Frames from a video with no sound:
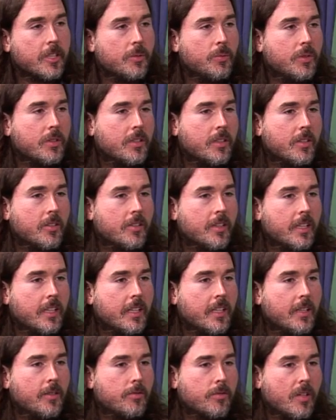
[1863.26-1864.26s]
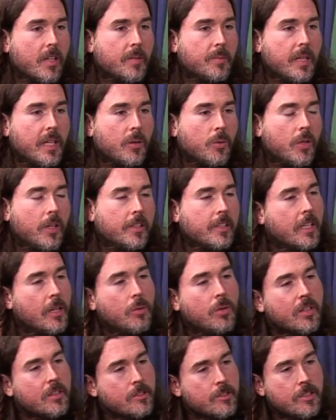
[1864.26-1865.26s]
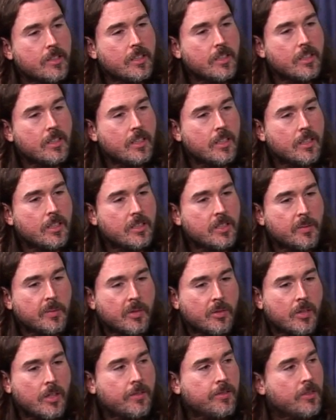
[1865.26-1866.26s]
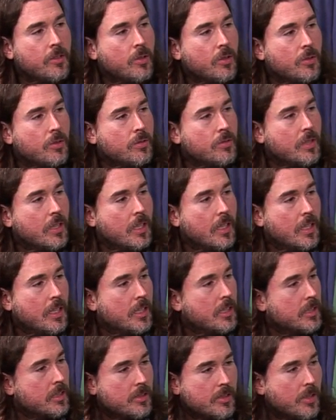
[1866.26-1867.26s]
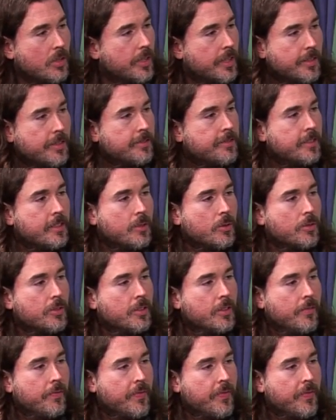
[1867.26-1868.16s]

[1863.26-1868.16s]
what they're thinking of running back wise, and I want to see uh, Jimmy Garoppolo uh, go down the field